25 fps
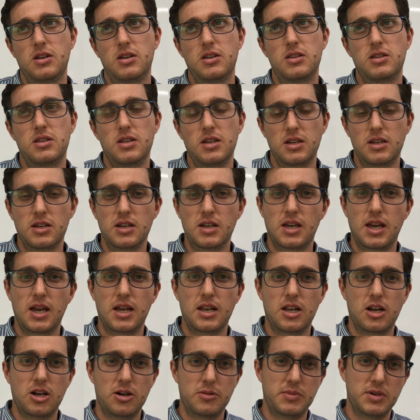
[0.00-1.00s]
Think
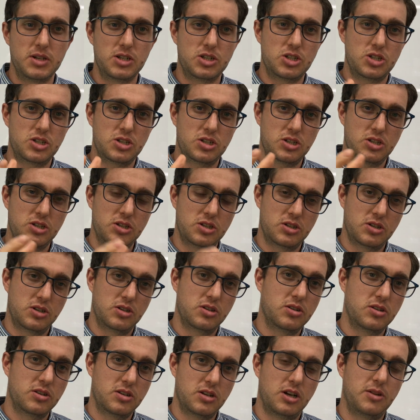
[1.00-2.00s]
again how
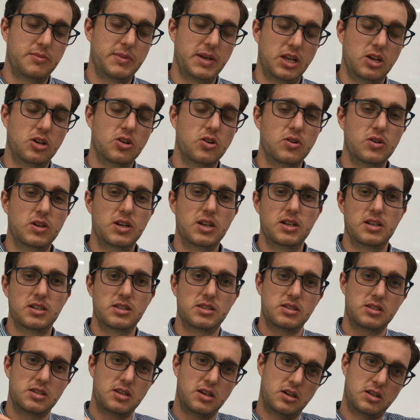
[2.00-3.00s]
many
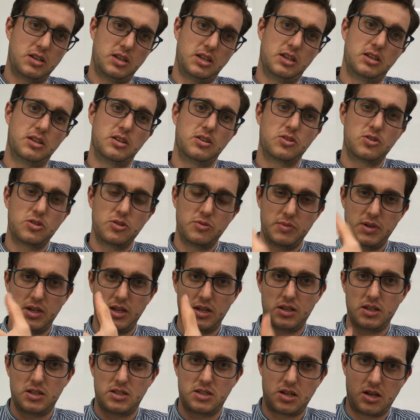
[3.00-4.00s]
coconuts are needed to
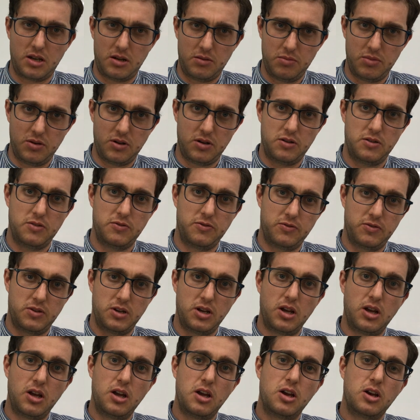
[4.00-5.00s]
make a tub of
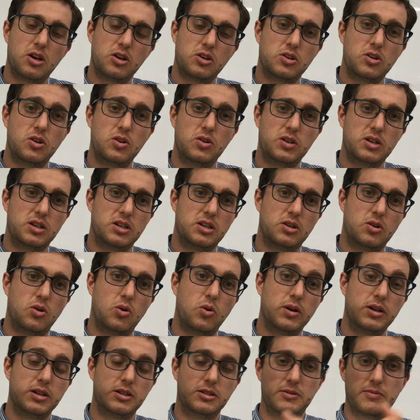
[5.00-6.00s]
coconut
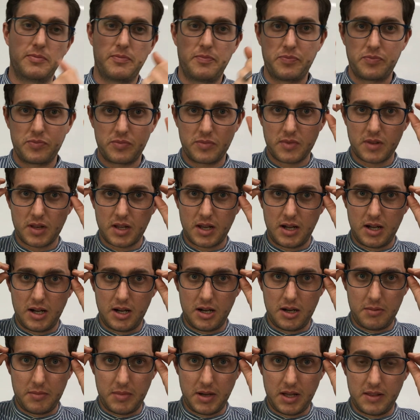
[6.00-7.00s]
oil,
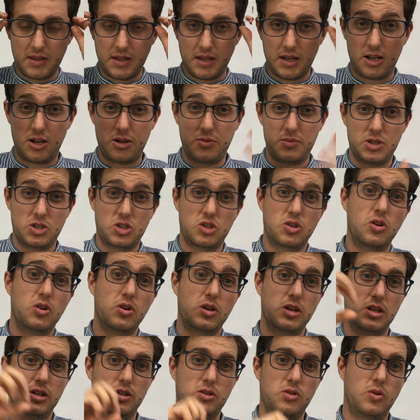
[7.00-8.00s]
and then how much
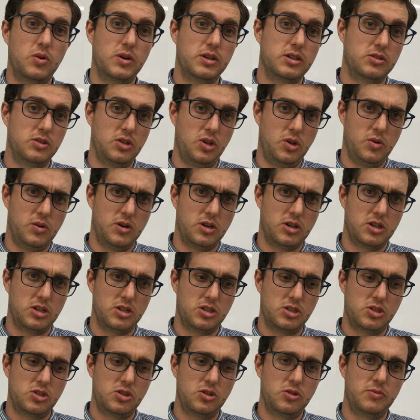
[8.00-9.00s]
coconut oil you are
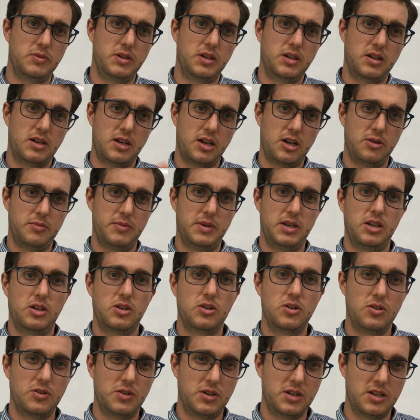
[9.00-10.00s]
consuming, how many
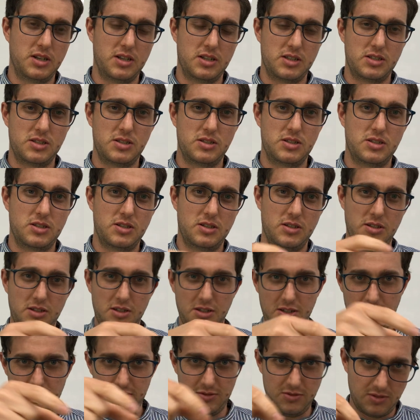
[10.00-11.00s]
coconuts
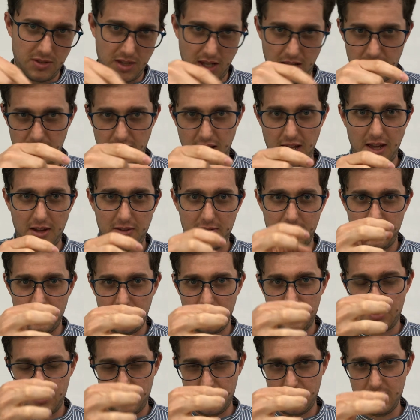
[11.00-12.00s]
you'll then have
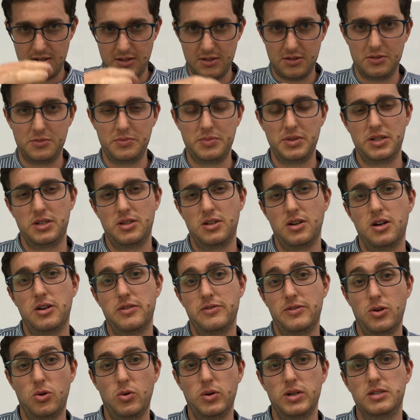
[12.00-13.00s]
in a little bit of
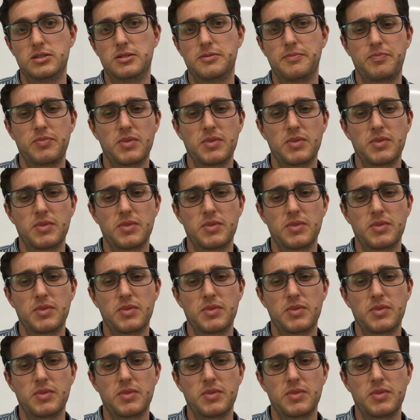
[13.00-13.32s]
oil.